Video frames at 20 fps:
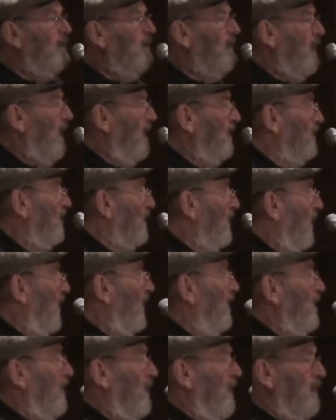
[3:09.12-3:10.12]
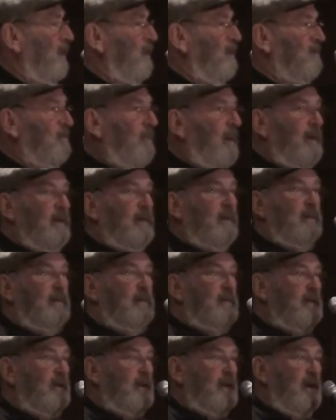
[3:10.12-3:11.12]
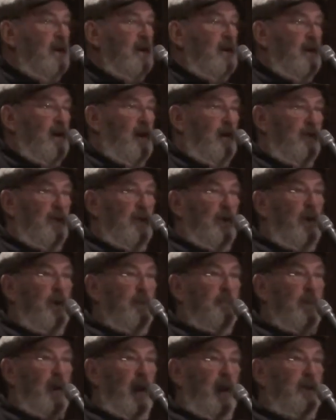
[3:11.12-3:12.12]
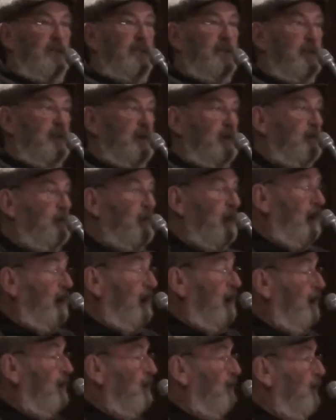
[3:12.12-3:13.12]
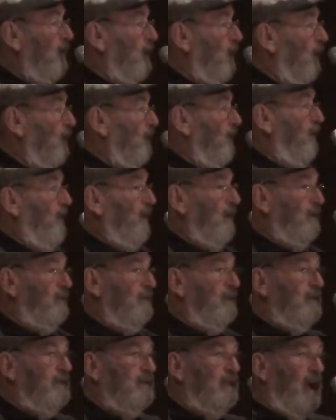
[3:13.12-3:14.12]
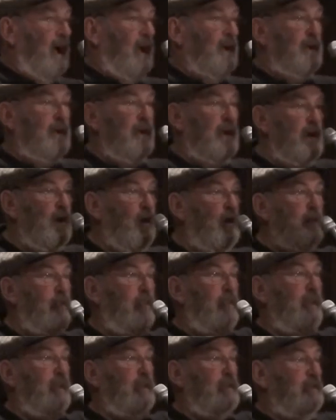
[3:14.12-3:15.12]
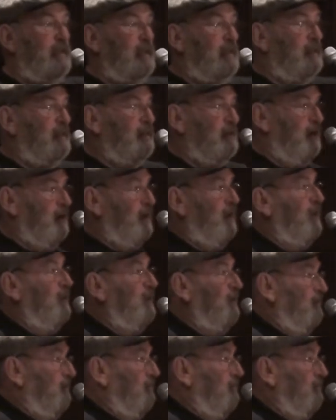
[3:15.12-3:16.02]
Cousin Odd then spoke of the odd places he'd been, of the odd things he'd done and the odd things he'd seen.